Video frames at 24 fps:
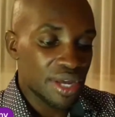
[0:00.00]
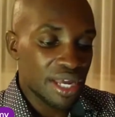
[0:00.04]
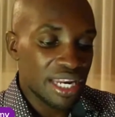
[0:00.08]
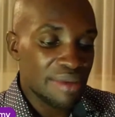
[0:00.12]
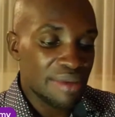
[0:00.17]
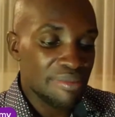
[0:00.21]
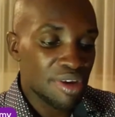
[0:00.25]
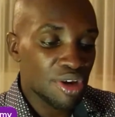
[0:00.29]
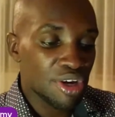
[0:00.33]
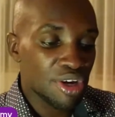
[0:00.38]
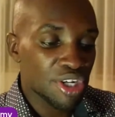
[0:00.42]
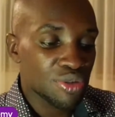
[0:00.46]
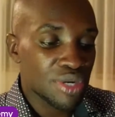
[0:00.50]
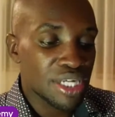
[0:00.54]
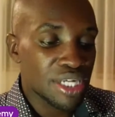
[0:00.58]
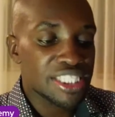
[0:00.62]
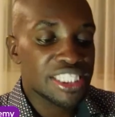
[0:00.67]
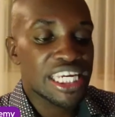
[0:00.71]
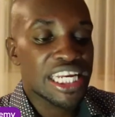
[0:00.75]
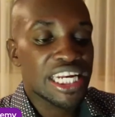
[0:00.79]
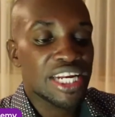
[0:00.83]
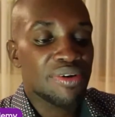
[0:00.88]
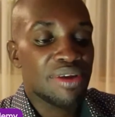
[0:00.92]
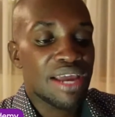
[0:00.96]
go to a
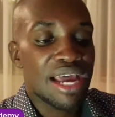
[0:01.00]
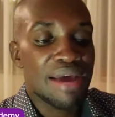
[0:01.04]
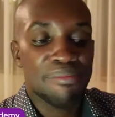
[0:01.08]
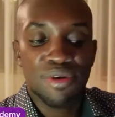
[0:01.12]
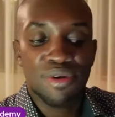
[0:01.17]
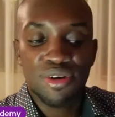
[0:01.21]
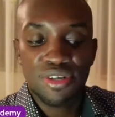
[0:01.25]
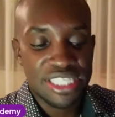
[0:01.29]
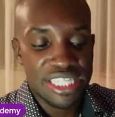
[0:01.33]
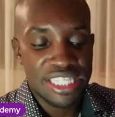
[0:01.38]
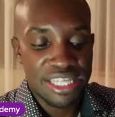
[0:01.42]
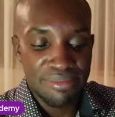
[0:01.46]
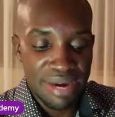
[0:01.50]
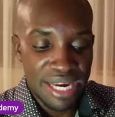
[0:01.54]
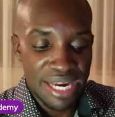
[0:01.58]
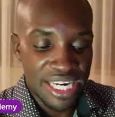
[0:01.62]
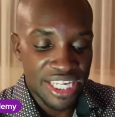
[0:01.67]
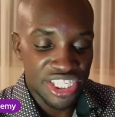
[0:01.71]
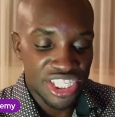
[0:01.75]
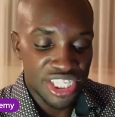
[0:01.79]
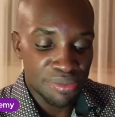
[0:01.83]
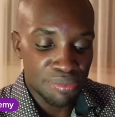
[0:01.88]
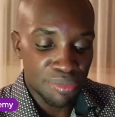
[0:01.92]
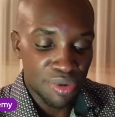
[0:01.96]
channel where I'm not the
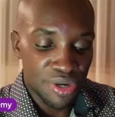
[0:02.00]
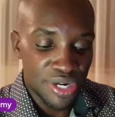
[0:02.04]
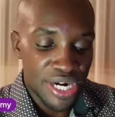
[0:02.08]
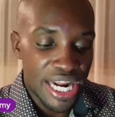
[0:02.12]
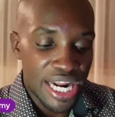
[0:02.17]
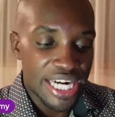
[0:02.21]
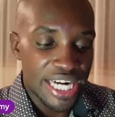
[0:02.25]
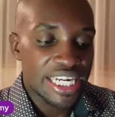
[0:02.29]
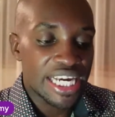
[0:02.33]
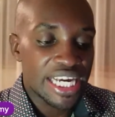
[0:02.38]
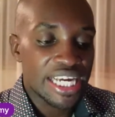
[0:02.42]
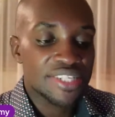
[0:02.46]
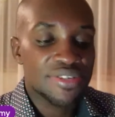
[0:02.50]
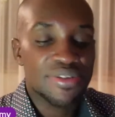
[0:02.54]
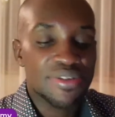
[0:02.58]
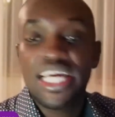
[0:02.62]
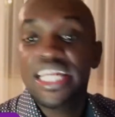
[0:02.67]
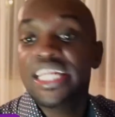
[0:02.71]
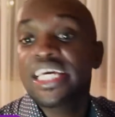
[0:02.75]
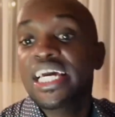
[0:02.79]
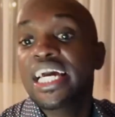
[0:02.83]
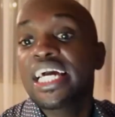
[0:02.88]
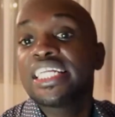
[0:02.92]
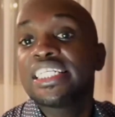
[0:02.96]
managing moderator so that I
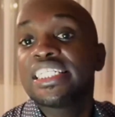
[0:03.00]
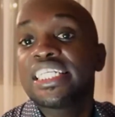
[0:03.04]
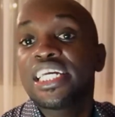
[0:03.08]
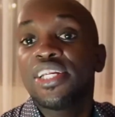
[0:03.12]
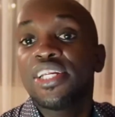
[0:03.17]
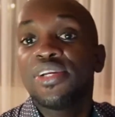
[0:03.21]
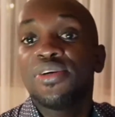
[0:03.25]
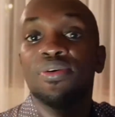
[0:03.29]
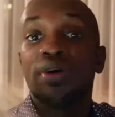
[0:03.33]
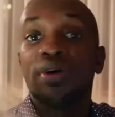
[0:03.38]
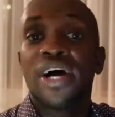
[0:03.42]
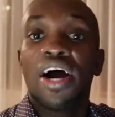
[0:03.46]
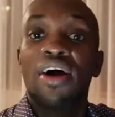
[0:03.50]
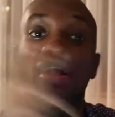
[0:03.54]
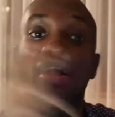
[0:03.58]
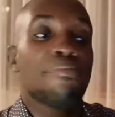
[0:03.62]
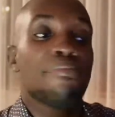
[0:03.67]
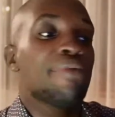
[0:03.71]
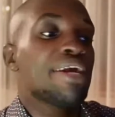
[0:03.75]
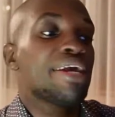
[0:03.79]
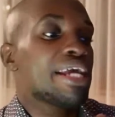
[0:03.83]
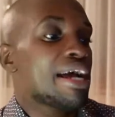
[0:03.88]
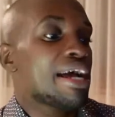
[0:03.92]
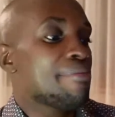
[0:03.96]
can tell you how I'm
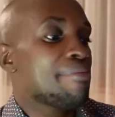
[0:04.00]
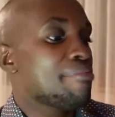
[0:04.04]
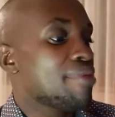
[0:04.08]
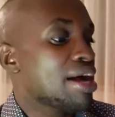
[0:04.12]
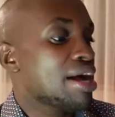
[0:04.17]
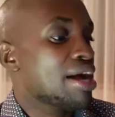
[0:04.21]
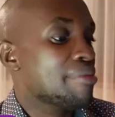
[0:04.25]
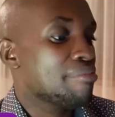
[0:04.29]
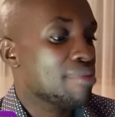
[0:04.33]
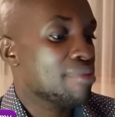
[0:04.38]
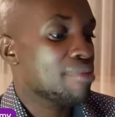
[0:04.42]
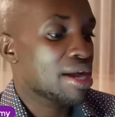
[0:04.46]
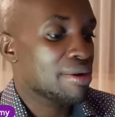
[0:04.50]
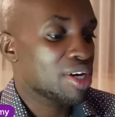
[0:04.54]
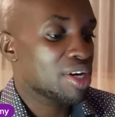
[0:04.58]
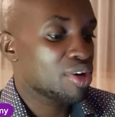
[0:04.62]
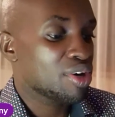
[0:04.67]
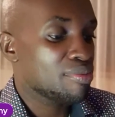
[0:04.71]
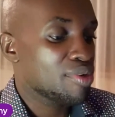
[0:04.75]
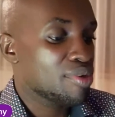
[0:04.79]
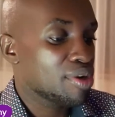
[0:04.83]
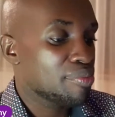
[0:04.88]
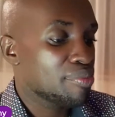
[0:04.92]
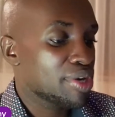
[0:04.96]
a
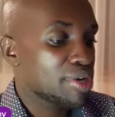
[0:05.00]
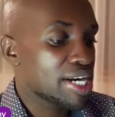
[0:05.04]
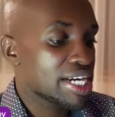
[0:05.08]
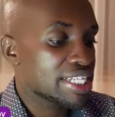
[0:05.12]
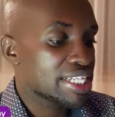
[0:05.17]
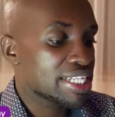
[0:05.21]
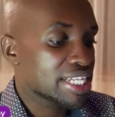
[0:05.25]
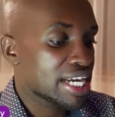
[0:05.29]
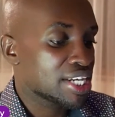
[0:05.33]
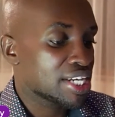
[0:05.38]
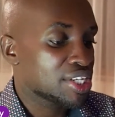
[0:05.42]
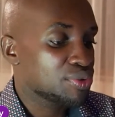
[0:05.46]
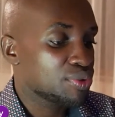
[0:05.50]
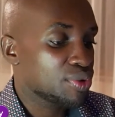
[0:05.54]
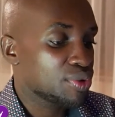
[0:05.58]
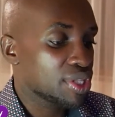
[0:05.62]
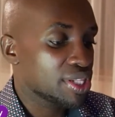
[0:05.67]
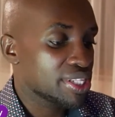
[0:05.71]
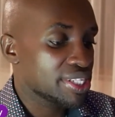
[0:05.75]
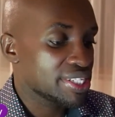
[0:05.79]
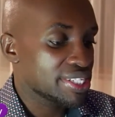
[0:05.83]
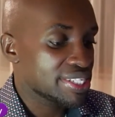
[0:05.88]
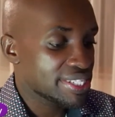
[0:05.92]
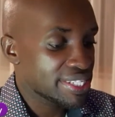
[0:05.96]
normal moderator can do all
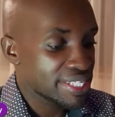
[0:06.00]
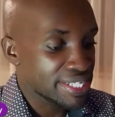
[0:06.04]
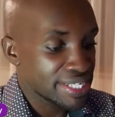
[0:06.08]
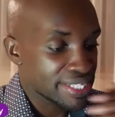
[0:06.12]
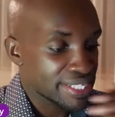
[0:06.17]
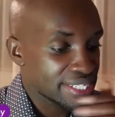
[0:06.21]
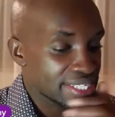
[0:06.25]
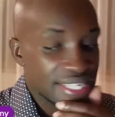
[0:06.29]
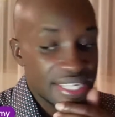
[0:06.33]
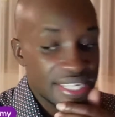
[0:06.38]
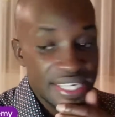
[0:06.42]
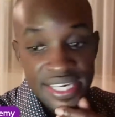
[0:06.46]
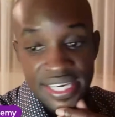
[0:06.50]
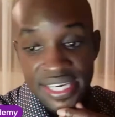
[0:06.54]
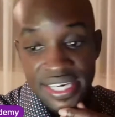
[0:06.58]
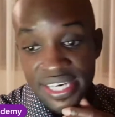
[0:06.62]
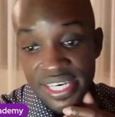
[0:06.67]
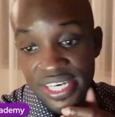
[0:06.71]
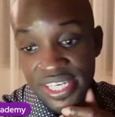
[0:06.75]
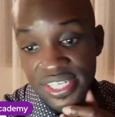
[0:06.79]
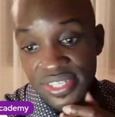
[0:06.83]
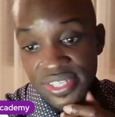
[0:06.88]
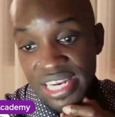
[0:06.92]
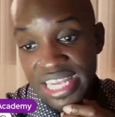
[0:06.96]
these things.
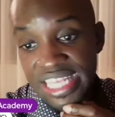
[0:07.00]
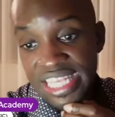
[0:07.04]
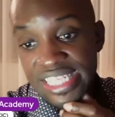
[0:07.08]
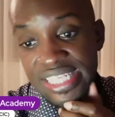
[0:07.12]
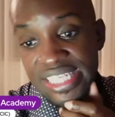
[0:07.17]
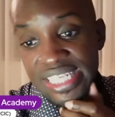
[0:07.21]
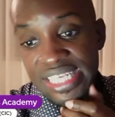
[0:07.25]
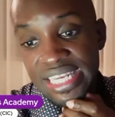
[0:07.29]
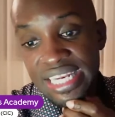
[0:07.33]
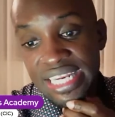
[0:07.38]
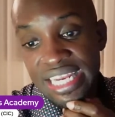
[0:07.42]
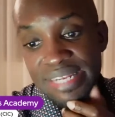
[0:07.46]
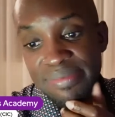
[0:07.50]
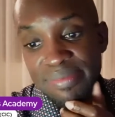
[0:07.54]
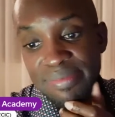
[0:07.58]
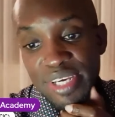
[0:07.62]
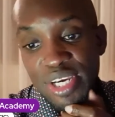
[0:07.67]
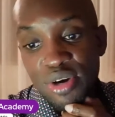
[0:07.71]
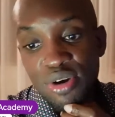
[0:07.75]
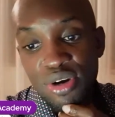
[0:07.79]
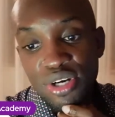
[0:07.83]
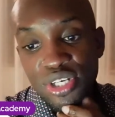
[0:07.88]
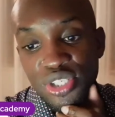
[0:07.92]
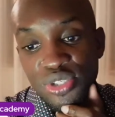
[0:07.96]
So let's see. Let me
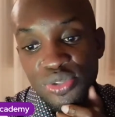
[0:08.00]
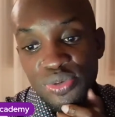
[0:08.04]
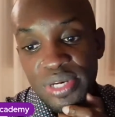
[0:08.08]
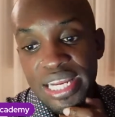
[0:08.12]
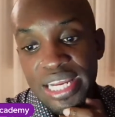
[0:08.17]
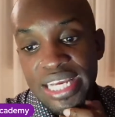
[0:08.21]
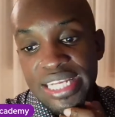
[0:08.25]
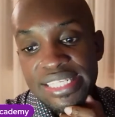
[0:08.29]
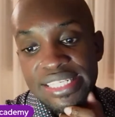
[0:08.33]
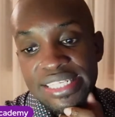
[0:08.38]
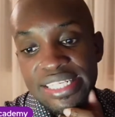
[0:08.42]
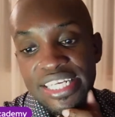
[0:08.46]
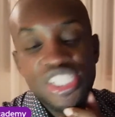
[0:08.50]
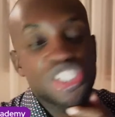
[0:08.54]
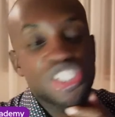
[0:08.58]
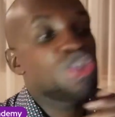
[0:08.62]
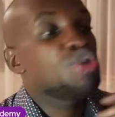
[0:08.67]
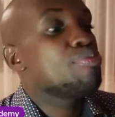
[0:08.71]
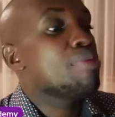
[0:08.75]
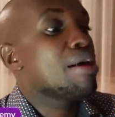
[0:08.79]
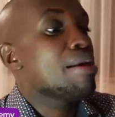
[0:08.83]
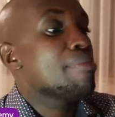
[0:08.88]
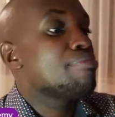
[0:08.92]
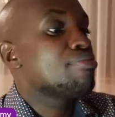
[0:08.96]
go to, let's say,
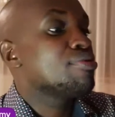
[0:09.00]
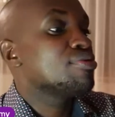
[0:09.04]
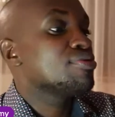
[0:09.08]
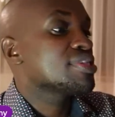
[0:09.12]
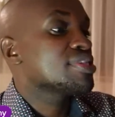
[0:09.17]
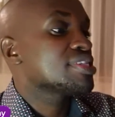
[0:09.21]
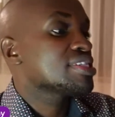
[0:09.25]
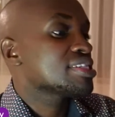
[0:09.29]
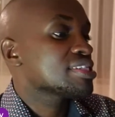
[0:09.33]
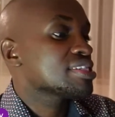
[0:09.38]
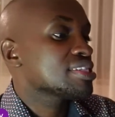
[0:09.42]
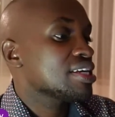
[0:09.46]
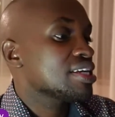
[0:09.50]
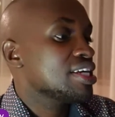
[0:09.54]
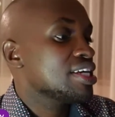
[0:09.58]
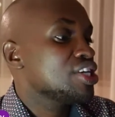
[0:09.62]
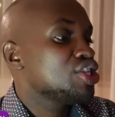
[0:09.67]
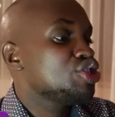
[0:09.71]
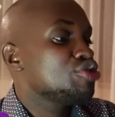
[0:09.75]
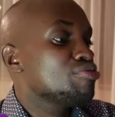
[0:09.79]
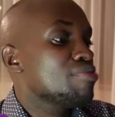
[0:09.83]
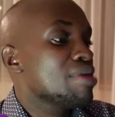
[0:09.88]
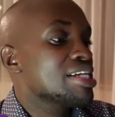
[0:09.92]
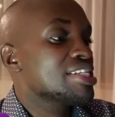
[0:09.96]
Juba Bruce. In
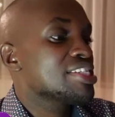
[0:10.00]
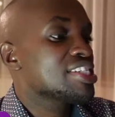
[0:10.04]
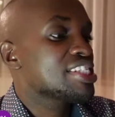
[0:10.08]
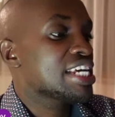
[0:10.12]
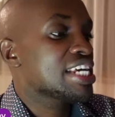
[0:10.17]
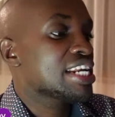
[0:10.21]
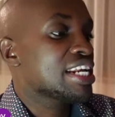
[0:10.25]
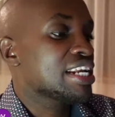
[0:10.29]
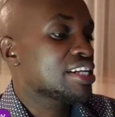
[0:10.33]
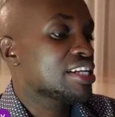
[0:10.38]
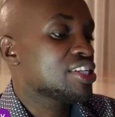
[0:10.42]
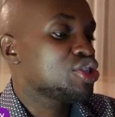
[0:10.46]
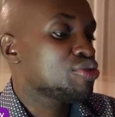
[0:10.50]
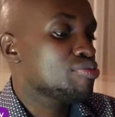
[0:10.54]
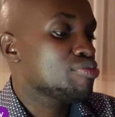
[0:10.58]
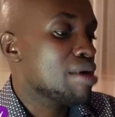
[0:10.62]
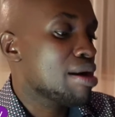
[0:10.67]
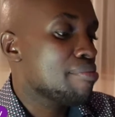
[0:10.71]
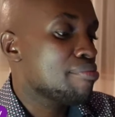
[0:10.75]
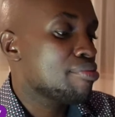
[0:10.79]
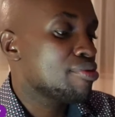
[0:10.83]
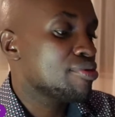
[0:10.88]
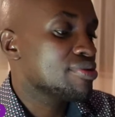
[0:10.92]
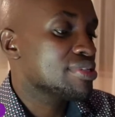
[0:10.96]
Juba's channel, Juba
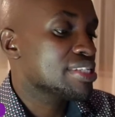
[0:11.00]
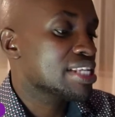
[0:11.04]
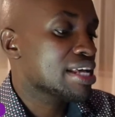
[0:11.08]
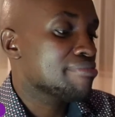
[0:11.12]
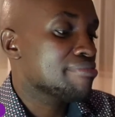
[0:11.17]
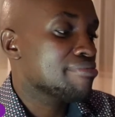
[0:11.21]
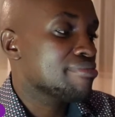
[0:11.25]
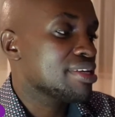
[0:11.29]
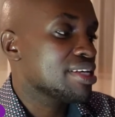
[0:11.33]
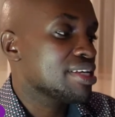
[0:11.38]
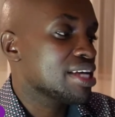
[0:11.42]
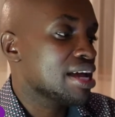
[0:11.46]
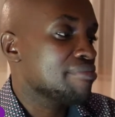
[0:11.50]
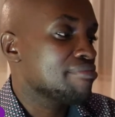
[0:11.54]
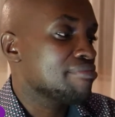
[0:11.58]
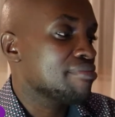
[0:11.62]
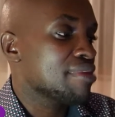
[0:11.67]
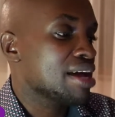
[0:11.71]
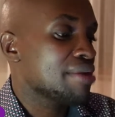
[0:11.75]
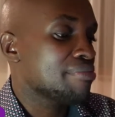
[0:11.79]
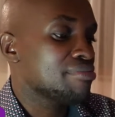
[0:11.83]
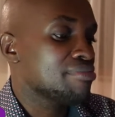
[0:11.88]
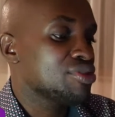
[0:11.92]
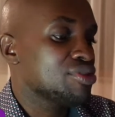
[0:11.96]
Bruce, I'm
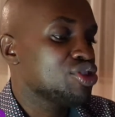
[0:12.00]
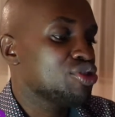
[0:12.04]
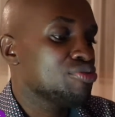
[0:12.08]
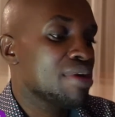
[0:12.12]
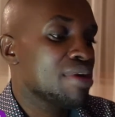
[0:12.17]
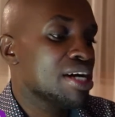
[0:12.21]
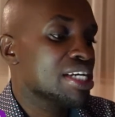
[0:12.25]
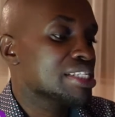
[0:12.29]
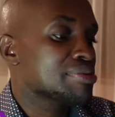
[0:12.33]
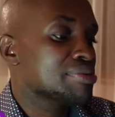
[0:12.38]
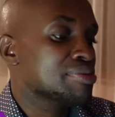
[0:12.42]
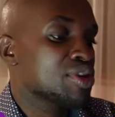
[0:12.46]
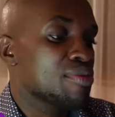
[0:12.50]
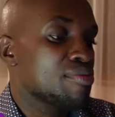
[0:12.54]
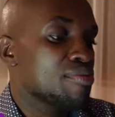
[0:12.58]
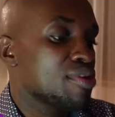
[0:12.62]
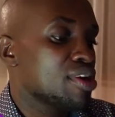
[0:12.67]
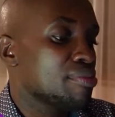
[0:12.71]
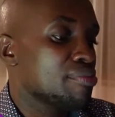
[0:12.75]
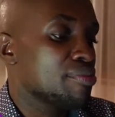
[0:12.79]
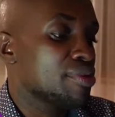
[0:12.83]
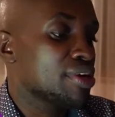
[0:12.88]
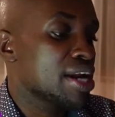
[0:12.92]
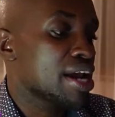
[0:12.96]
Juba's normal
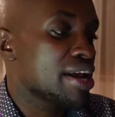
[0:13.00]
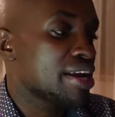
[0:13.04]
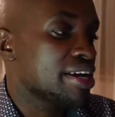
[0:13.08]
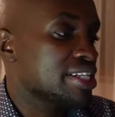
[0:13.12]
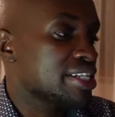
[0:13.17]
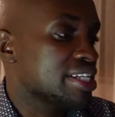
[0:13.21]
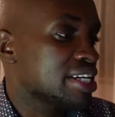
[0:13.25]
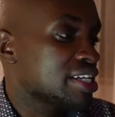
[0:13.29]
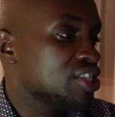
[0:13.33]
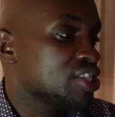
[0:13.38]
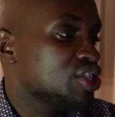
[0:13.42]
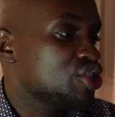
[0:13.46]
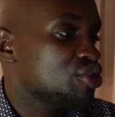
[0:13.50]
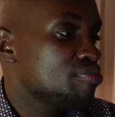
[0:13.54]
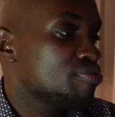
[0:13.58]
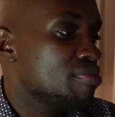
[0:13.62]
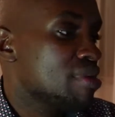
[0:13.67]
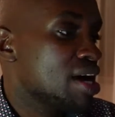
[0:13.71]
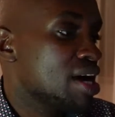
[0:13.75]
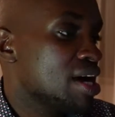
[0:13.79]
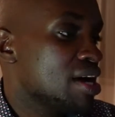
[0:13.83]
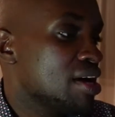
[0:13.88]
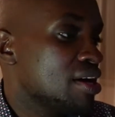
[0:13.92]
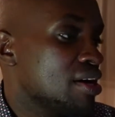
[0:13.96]
moderator.
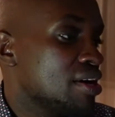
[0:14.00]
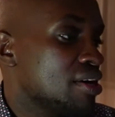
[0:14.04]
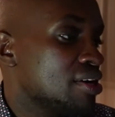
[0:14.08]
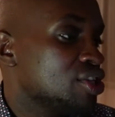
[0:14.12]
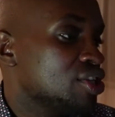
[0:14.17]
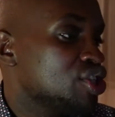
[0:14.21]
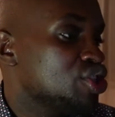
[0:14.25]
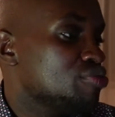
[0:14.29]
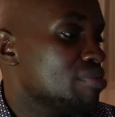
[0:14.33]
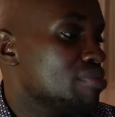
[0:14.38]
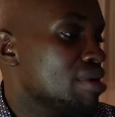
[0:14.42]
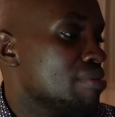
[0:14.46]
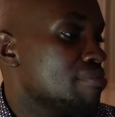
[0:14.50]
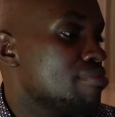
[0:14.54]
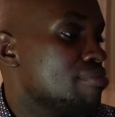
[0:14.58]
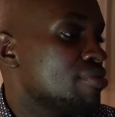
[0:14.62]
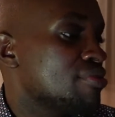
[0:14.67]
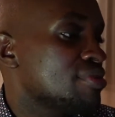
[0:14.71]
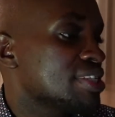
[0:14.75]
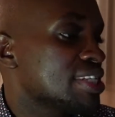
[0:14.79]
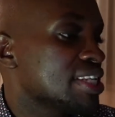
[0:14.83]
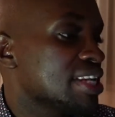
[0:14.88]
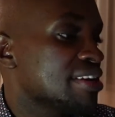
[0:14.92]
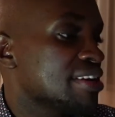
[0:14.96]
Juba
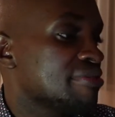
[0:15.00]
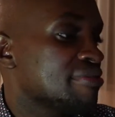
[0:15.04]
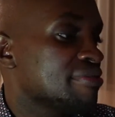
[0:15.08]
Bruce Love.